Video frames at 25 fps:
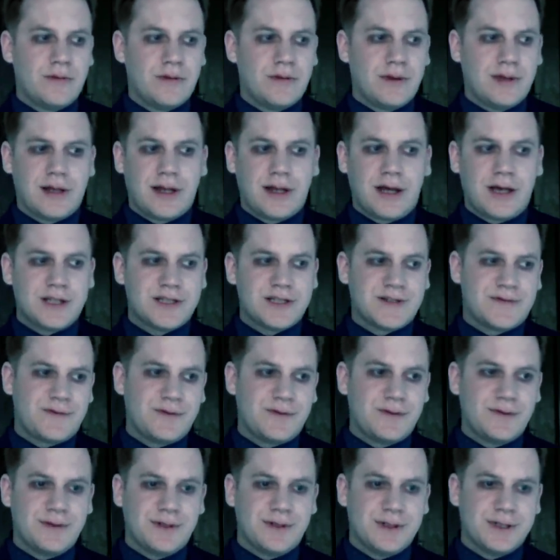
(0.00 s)
the last
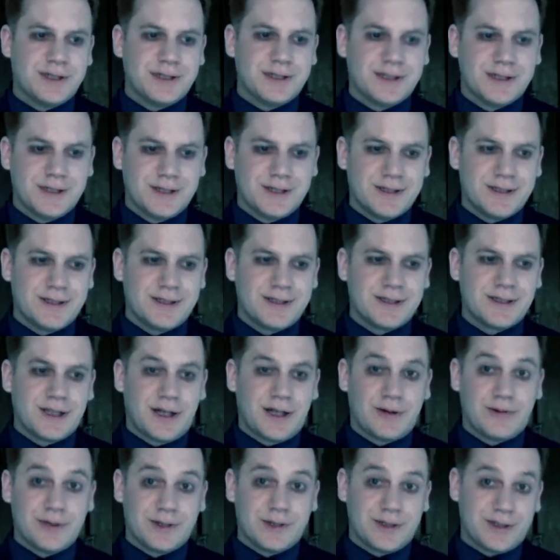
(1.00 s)
few years, I
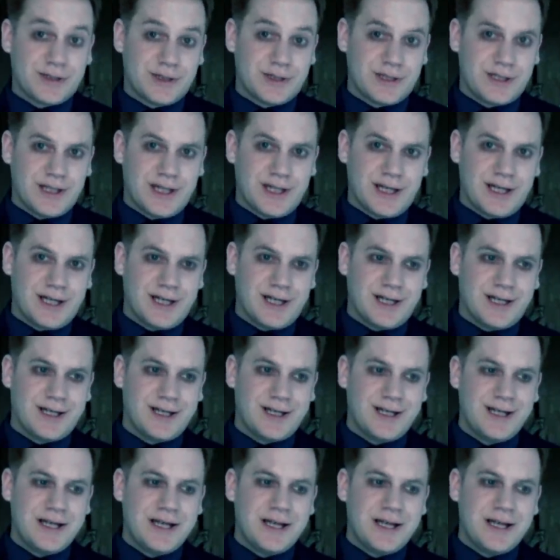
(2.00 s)
was not there,